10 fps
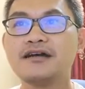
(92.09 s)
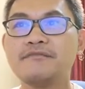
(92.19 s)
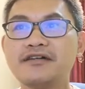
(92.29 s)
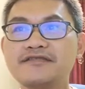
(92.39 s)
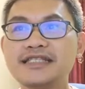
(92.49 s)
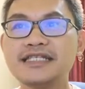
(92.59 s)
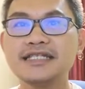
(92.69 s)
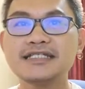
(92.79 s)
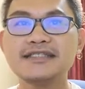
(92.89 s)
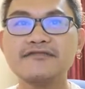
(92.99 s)
Poverty
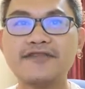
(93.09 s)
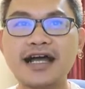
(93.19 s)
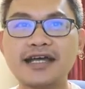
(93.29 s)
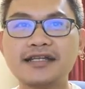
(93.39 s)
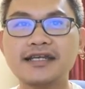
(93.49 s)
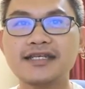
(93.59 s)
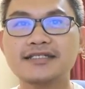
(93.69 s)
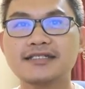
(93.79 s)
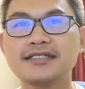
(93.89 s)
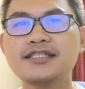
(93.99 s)
is defined as
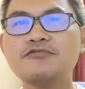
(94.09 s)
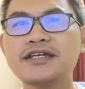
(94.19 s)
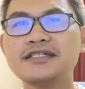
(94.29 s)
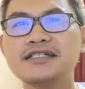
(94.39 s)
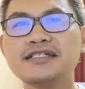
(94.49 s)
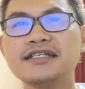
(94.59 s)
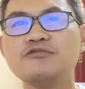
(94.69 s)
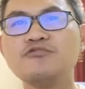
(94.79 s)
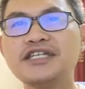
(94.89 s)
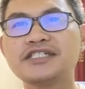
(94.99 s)
a situation
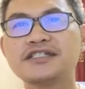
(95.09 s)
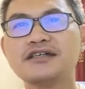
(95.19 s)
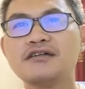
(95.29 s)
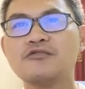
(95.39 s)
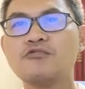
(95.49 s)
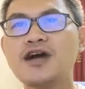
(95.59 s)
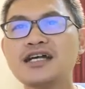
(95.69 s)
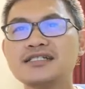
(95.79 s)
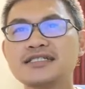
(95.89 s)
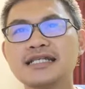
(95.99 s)
in which
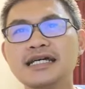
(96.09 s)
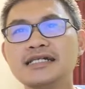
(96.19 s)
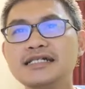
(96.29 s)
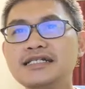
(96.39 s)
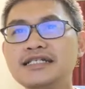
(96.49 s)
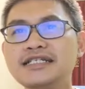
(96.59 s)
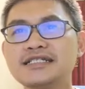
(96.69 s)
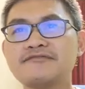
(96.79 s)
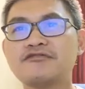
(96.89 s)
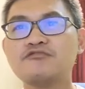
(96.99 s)
one's
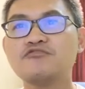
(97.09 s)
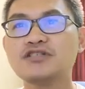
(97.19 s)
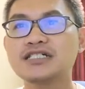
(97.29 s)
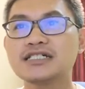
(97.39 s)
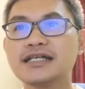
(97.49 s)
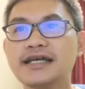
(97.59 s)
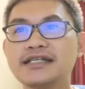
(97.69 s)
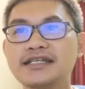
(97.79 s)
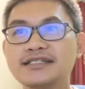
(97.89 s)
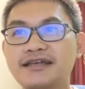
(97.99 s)
earnings from work
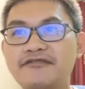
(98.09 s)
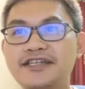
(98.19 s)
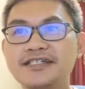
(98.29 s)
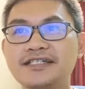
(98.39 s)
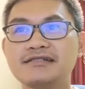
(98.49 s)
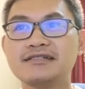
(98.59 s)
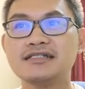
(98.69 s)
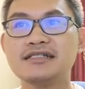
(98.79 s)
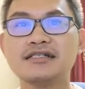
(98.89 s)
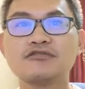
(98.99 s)
are insufficient
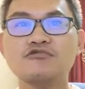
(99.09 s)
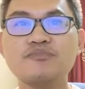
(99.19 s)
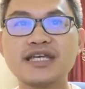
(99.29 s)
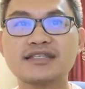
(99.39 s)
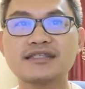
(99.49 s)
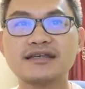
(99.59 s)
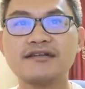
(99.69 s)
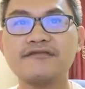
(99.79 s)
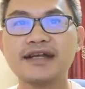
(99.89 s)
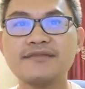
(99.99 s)
to meet
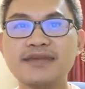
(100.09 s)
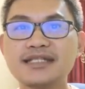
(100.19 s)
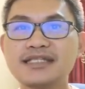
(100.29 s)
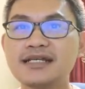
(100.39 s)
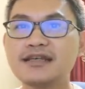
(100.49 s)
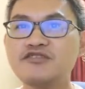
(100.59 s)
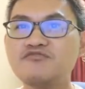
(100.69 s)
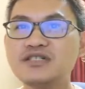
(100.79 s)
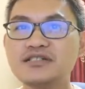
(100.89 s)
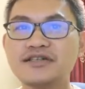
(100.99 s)
fundamental
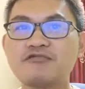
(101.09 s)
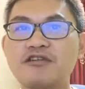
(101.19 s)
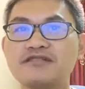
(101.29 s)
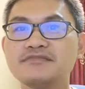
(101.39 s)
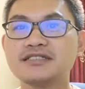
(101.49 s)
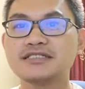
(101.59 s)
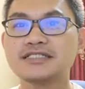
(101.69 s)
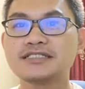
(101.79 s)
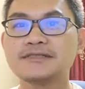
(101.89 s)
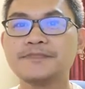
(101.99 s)
human
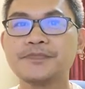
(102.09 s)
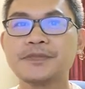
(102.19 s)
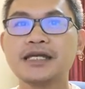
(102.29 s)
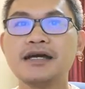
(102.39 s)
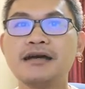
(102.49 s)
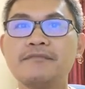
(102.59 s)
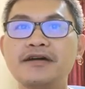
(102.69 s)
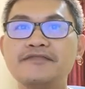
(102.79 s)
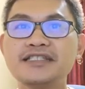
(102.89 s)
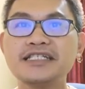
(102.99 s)
requirements.
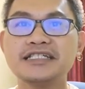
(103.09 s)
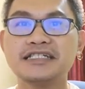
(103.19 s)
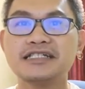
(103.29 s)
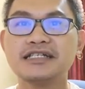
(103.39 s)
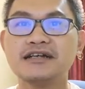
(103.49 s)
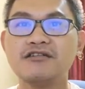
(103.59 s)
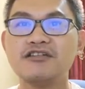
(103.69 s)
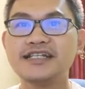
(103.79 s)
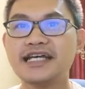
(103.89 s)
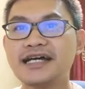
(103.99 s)
Poverty,
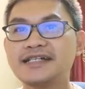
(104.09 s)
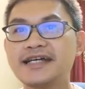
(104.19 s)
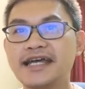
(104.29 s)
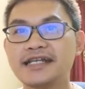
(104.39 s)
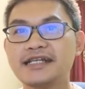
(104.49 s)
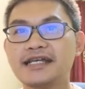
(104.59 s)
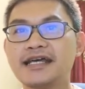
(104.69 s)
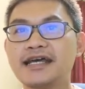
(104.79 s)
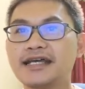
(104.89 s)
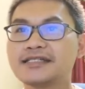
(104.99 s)
on the other hand,
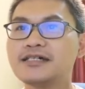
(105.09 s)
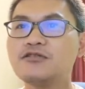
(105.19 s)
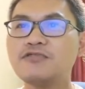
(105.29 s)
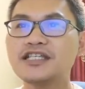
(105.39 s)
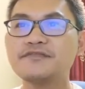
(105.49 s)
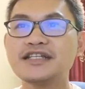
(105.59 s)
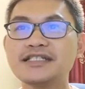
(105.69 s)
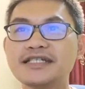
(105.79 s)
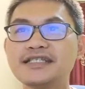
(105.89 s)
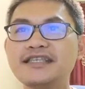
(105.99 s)
has always been
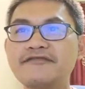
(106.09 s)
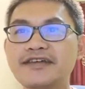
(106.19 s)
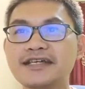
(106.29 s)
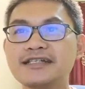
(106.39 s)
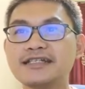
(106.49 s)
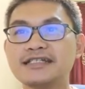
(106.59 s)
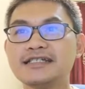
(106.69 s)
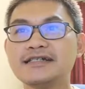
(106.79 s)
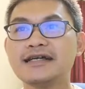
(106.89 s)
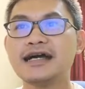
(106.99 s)

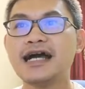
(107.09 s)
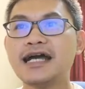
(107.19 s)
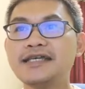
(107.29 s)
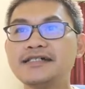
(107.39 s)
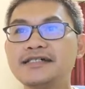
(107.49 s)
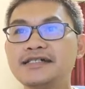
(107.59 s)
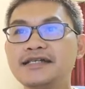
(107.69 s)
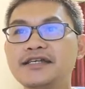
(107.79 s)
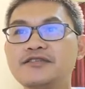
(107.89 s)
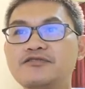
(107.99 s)
significantly higher
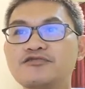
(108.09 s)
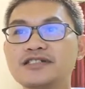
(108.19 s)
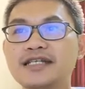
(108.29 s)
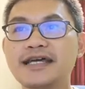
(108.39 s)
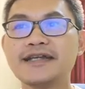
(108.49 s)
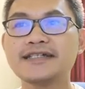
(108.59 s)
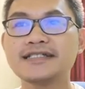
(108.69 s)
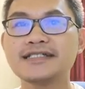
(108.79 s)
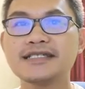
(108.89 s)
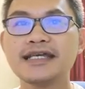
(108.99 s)
in rural
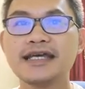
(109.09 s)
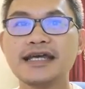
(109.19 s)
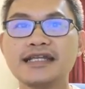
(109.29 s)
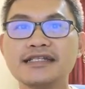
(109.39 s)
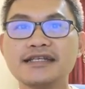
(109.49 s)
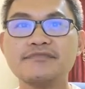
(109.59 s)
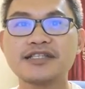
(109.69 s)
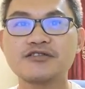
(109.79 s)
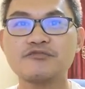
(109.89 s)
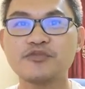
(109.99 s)
areas and in
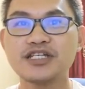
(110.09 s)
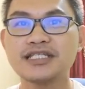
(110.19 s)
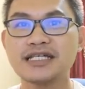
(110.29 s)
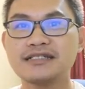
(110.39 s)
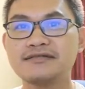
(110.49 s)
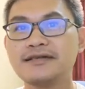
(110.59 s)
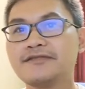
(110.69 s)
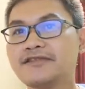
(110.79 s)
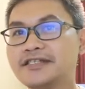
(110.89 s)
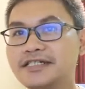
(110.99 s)
metropolitan
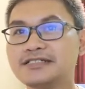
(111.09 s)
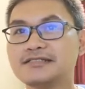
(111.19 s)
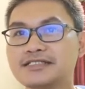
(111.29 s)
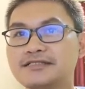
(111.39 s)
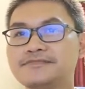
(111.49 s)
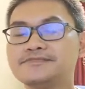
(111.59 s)
regions.